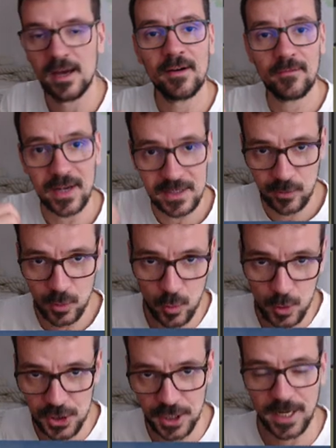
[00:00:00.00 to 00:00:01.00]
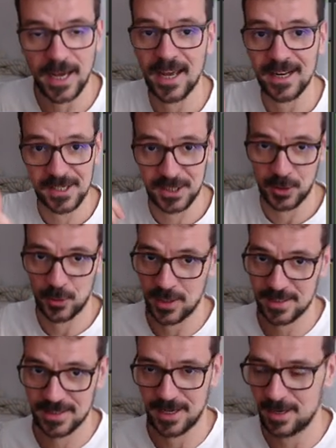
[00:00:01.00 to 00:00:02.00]
Thanks for watching and see you
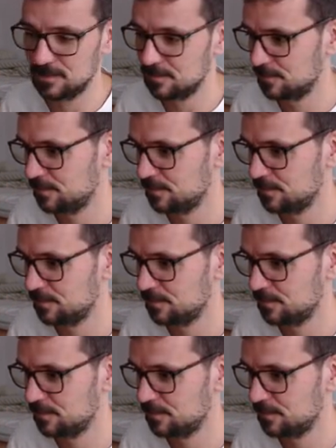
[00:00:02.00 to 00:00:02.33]
next time.